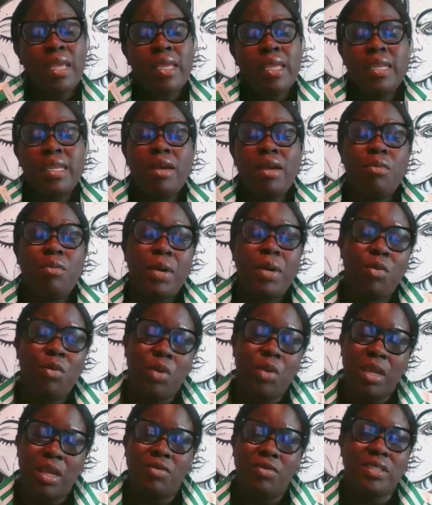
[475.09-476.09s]
Now, by
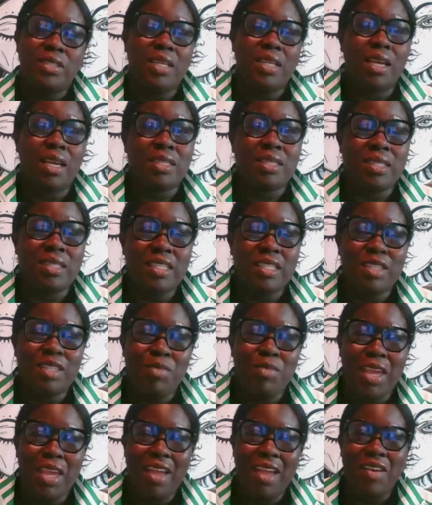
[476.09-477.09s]
way of sex, this
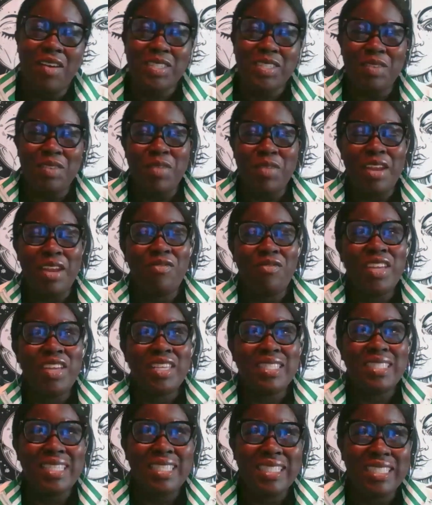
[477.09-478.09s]
may also
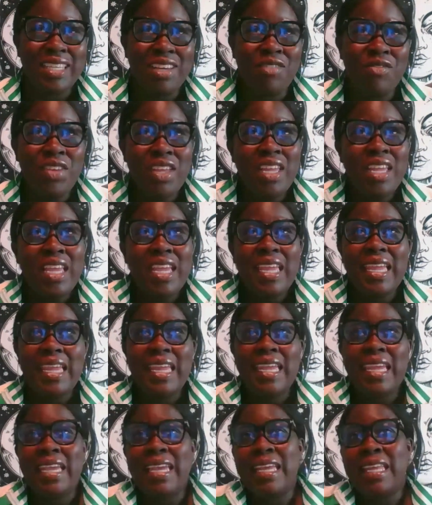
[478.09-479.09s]
manifest itself
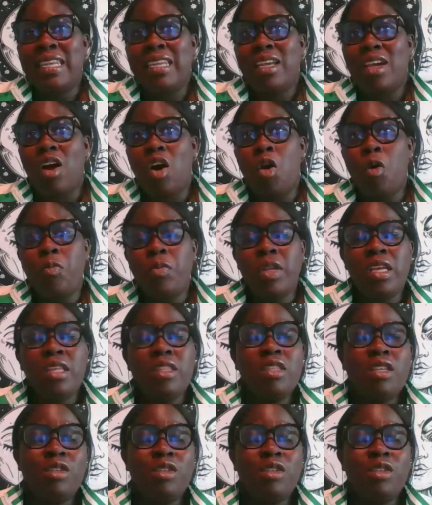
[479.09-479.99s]
in opening the